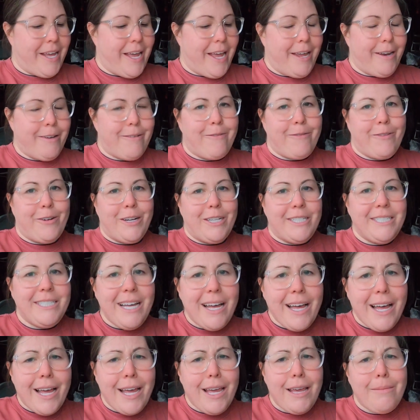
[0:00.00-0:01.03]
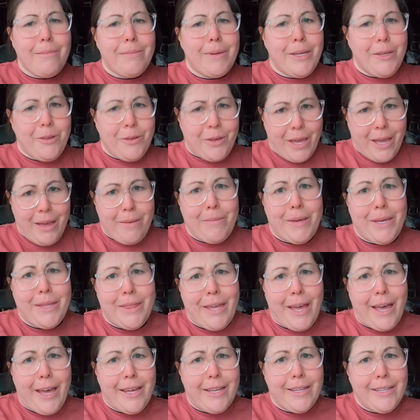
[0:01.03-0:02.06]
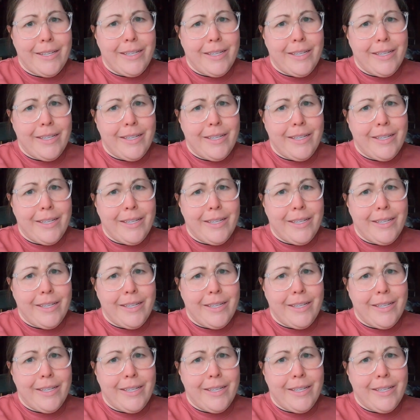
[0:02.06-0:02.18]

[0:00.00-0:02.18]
And for a dime, you can't beat that.